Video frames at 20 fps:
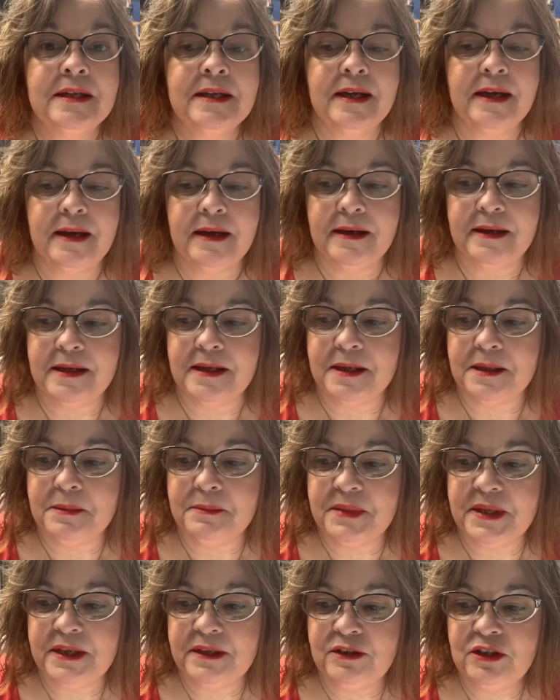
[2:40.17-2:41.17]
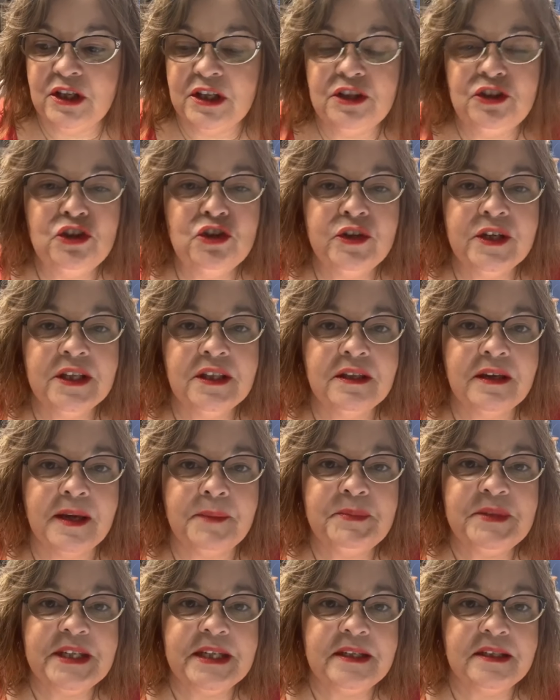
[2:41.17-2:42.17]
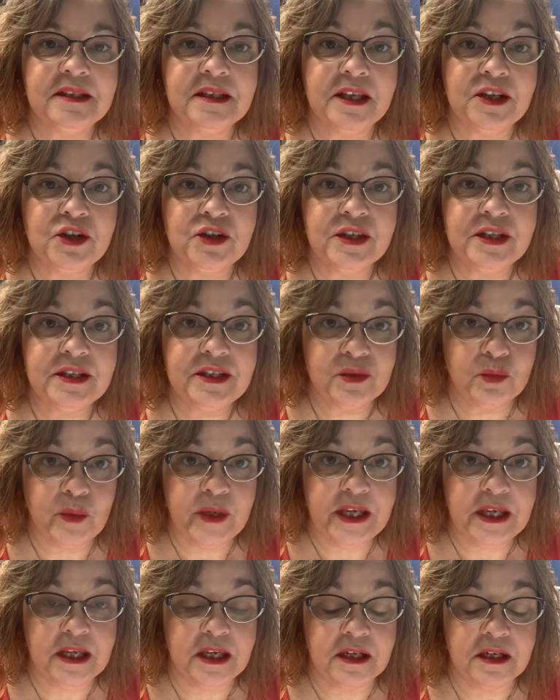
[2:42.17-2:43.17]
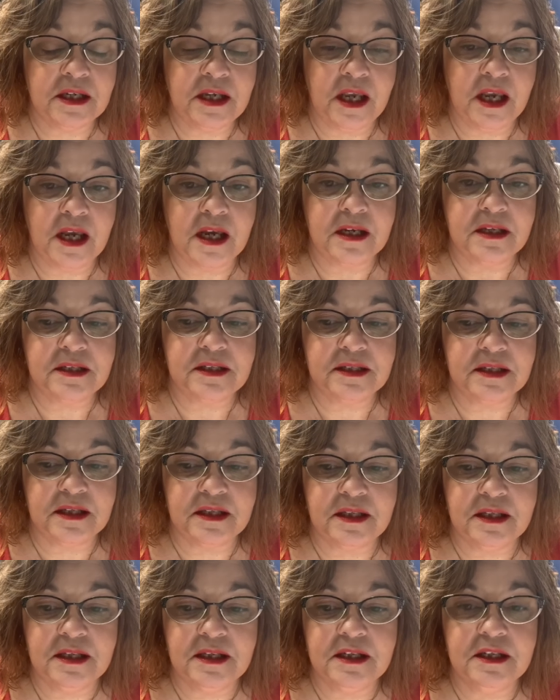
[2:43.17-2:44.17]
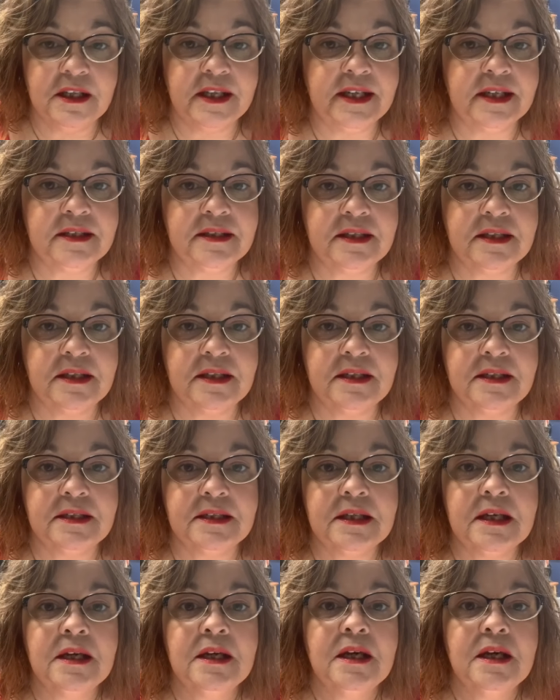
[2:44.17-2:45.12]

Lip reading: and you'll get the updates later this week, and as the classes